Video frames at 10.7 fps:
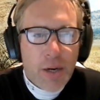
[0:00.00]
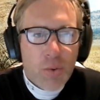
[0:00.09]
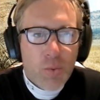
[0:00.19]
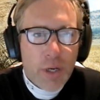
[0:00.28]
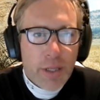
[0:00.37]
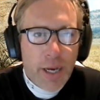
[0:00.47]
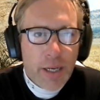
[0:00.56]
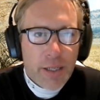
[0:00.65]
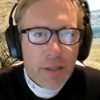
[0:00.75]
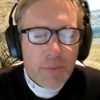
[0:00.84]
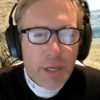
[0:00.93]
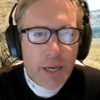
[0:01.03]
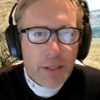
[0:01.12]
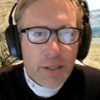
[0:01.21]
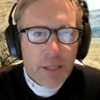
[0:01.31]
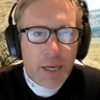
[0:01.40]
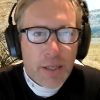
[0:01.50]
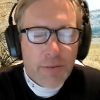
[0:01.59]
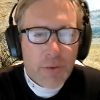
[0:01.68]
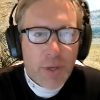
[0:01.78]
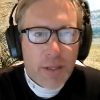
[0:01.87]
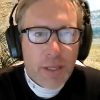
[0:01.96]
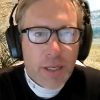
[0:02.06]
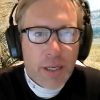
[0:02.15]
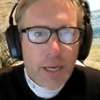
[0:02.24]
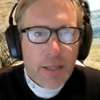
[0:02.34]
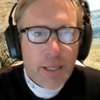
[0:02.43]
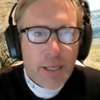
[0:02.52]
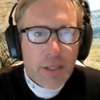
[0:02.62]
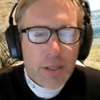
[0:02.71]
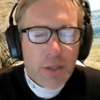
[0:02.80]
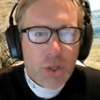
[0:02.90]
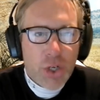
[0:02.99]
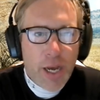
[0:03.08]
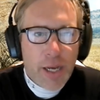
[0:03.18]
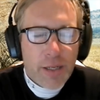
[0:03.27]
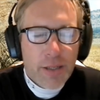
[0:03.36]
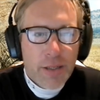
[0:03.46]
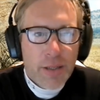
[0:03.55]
or one of the ideas behind the scientific way of thinking, I think, is to check